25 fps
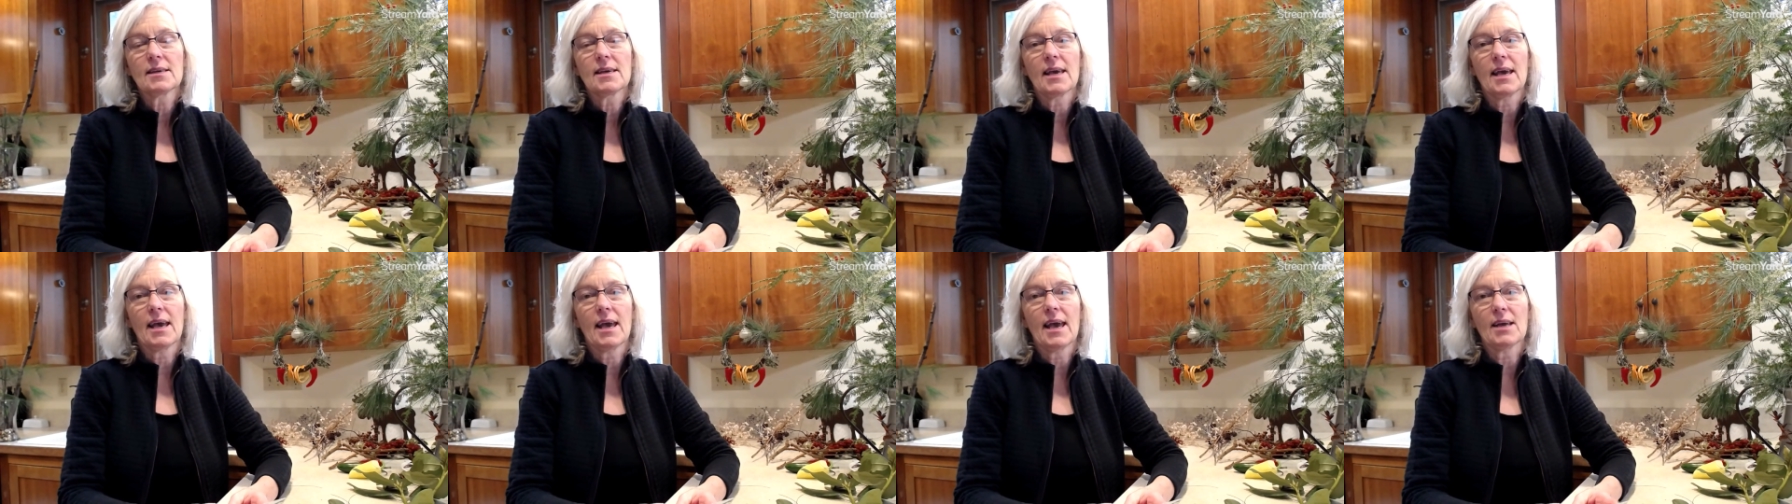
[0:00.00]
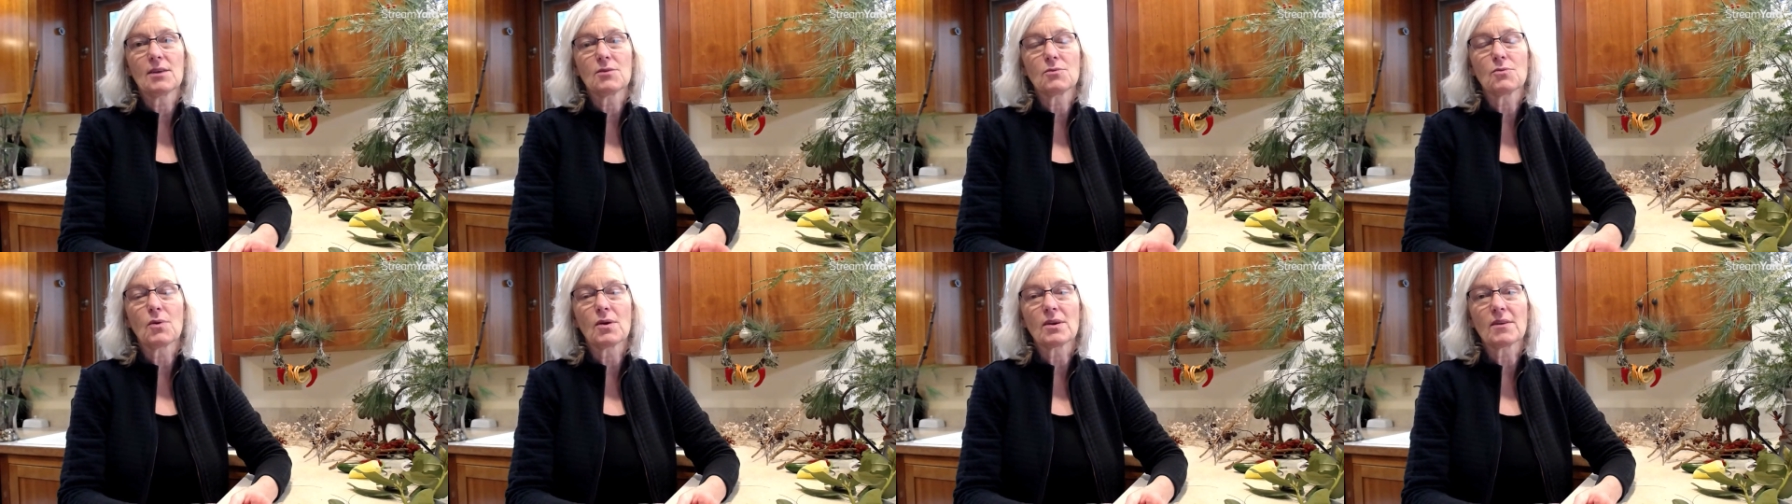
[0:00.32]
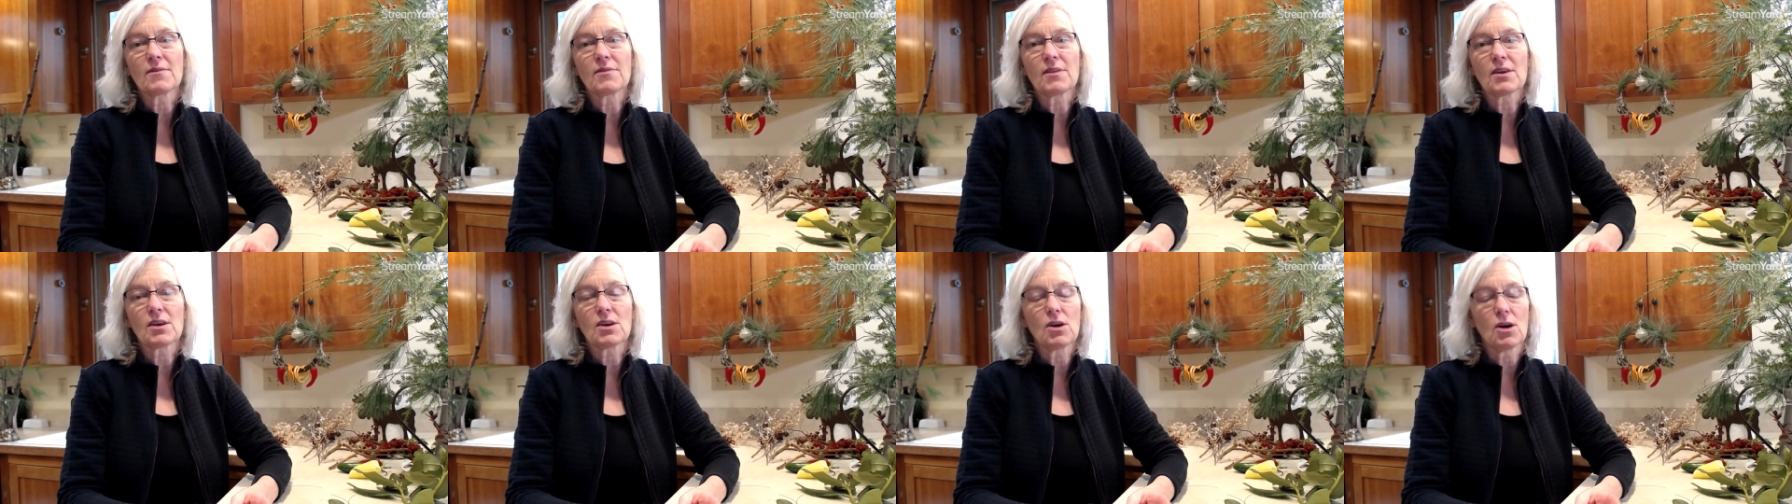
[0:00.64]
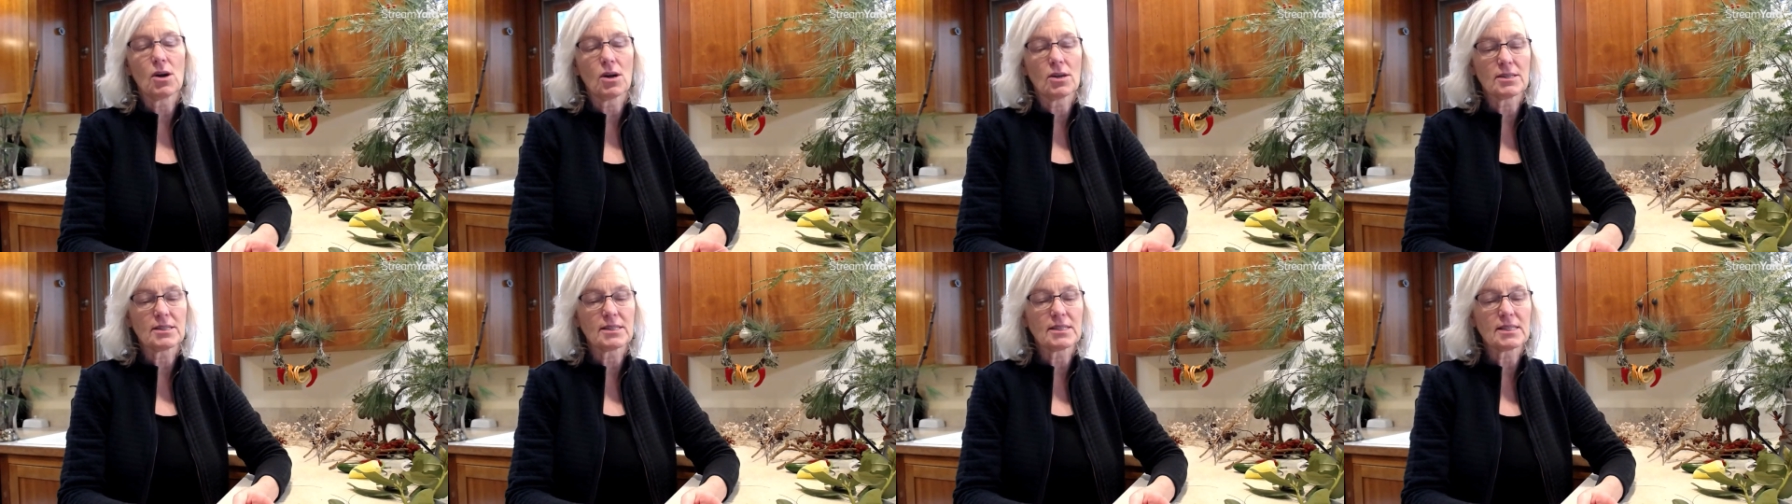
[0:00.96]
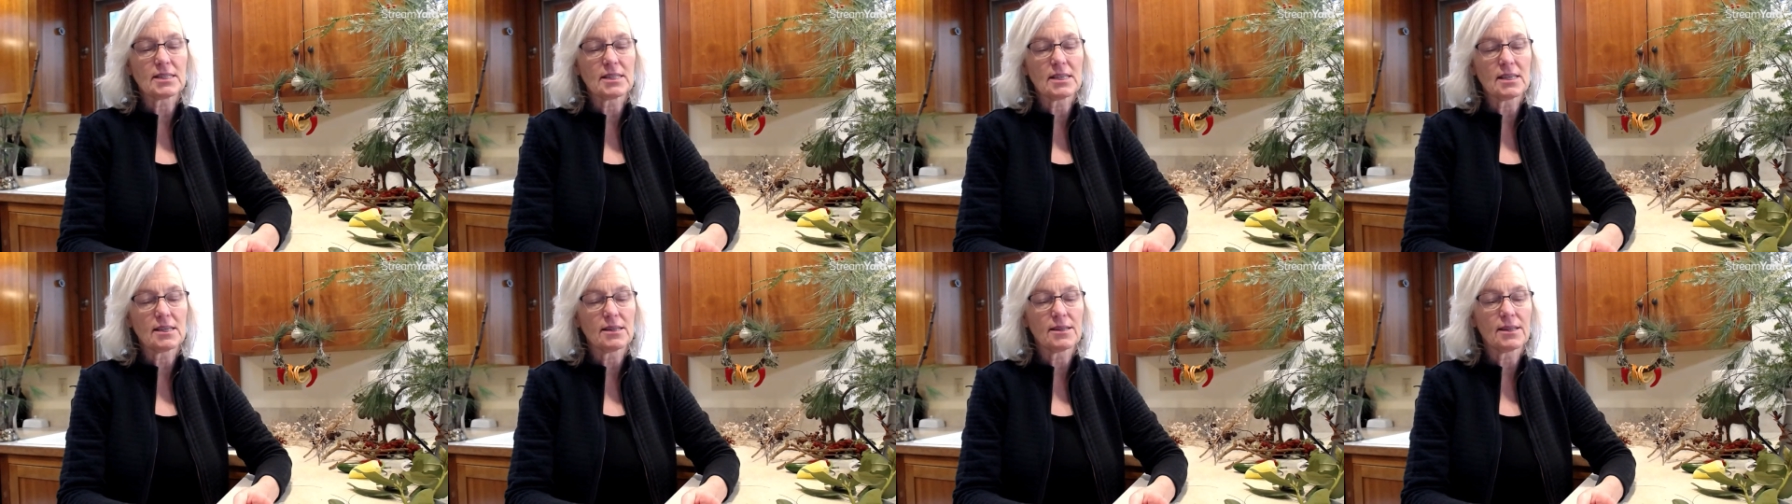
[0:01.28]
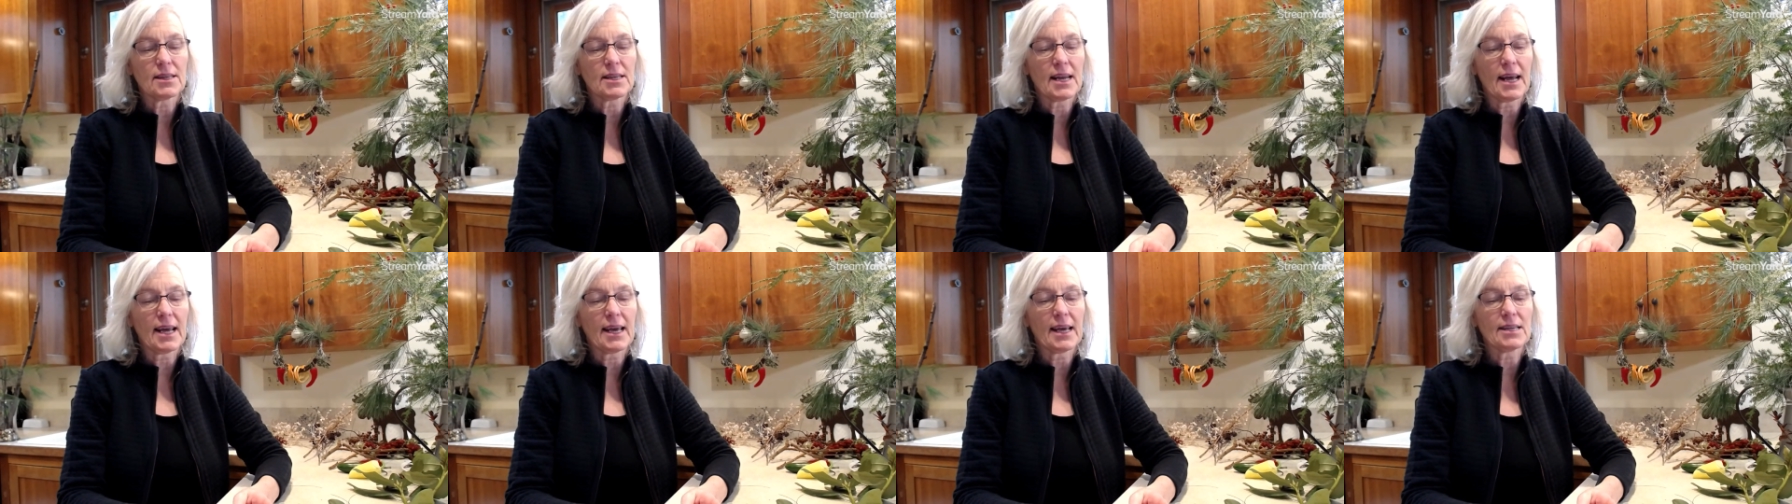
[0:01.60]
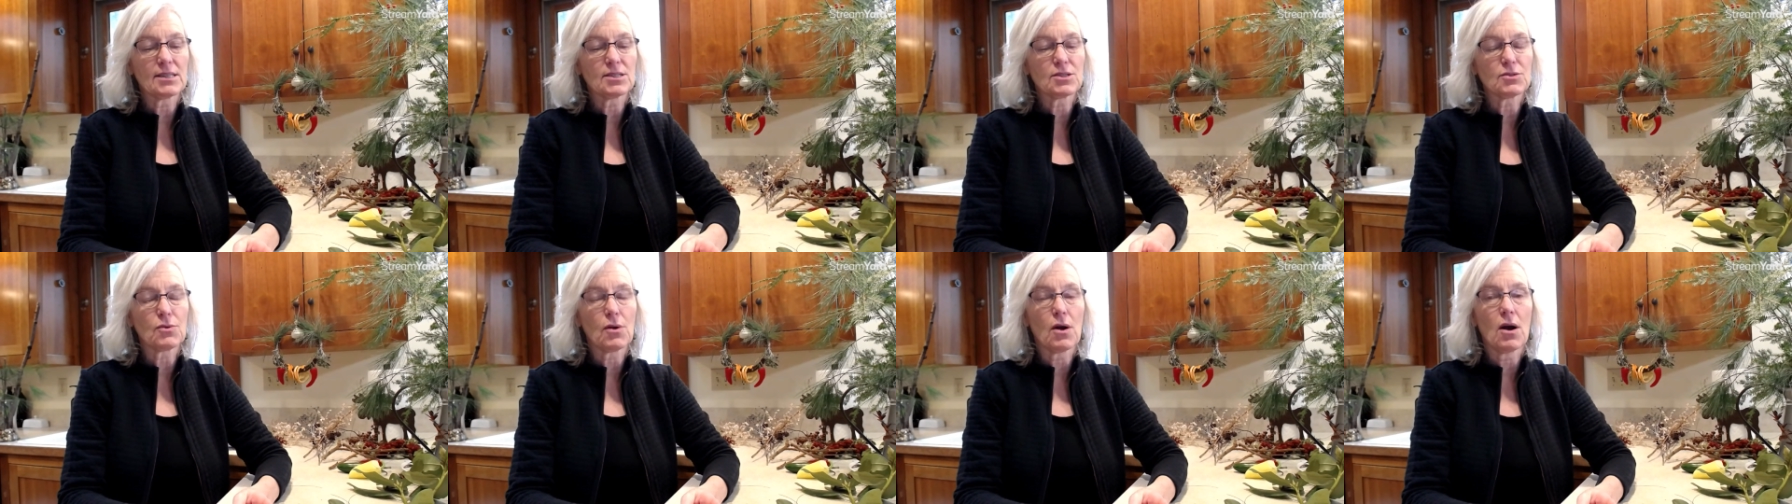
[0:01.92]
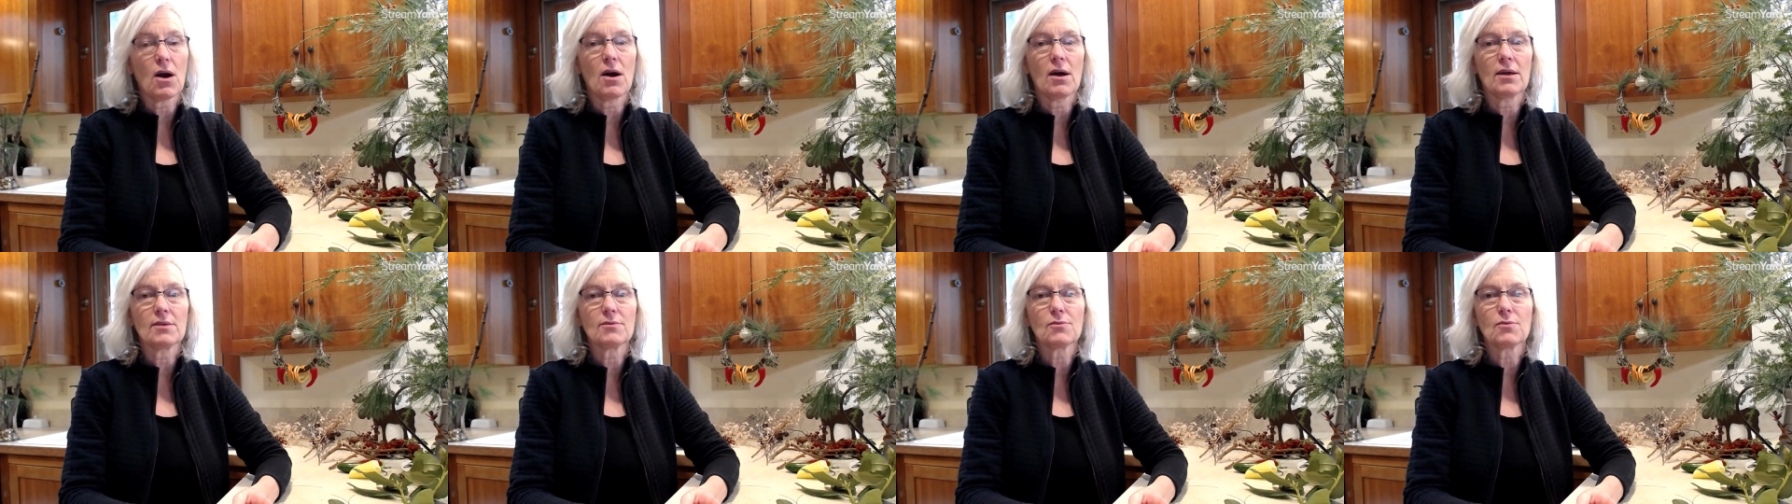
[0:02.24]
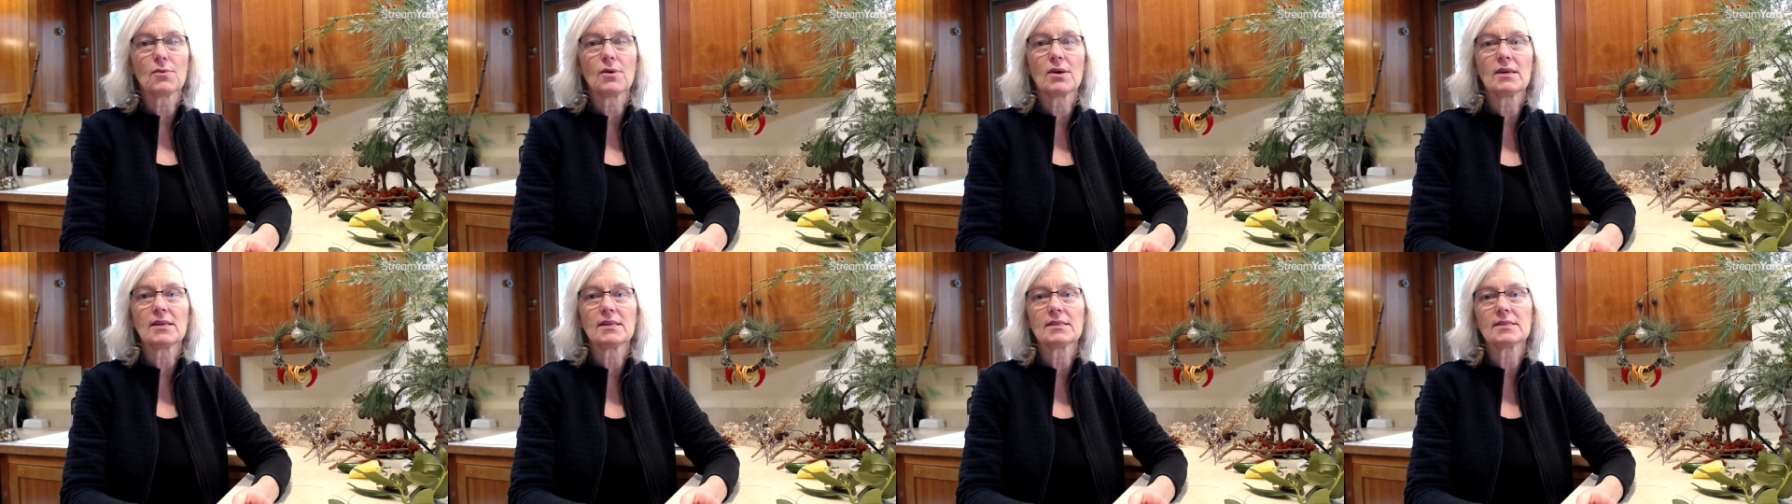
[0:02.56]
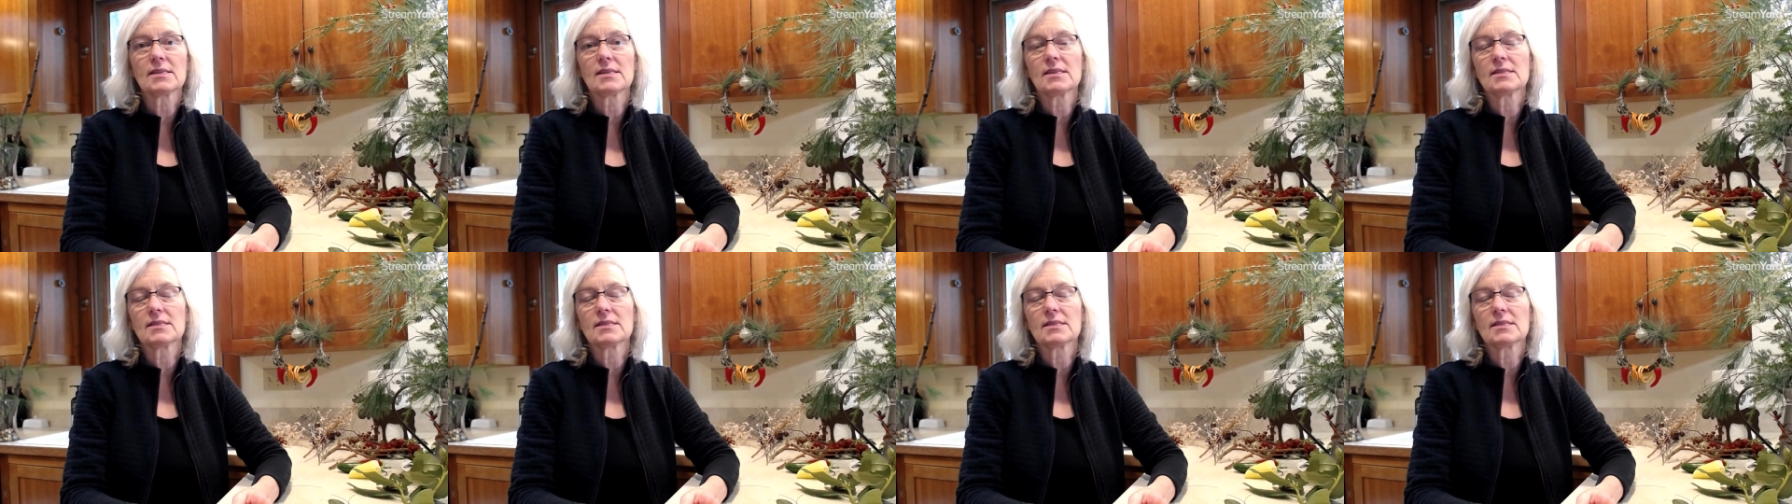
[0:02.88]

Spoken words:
And one of the cards that I had drawn was